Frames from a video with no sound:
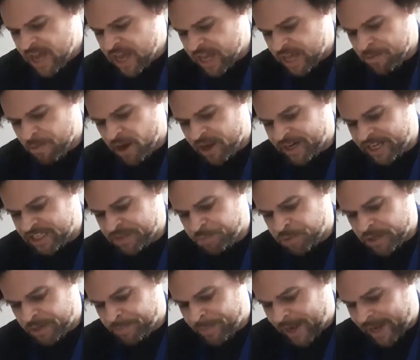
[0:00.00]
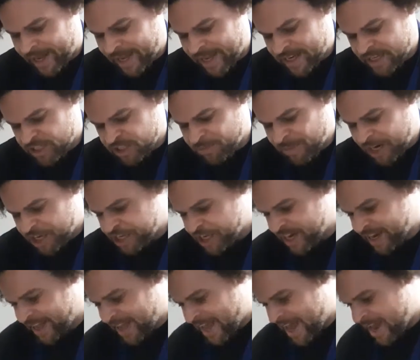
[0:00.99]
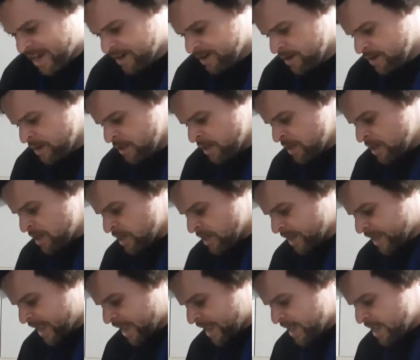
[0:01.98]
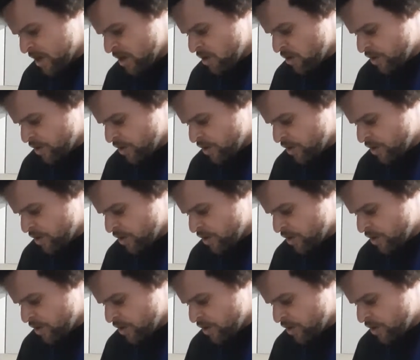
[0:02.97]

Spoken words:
You might need to put it back in and smash it again, okay?